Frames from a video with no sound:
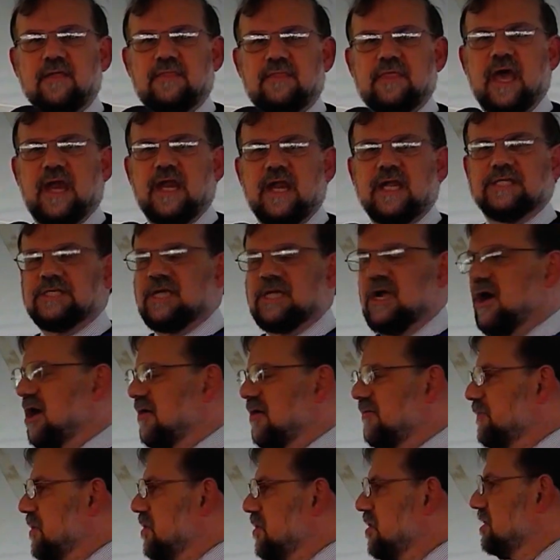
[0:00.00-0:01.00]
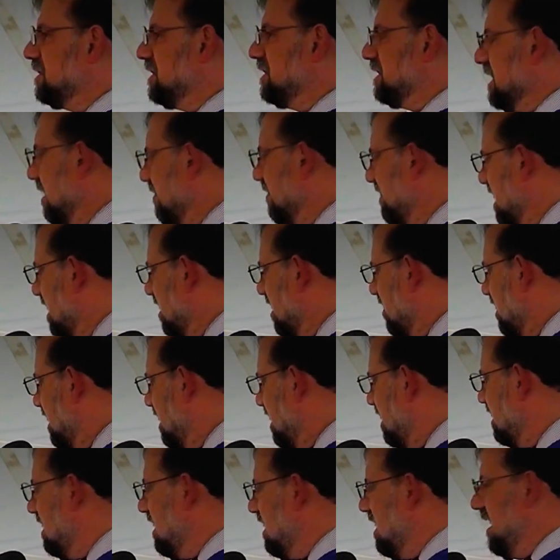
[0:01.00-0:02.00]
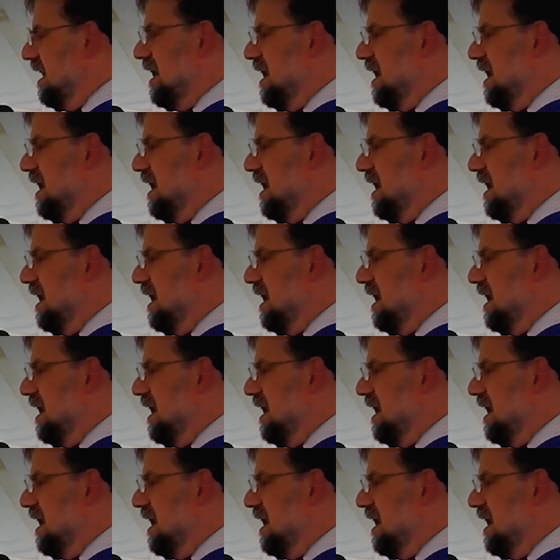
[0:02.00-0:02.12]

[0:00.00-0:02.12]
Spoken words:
that is Hartford Seminary,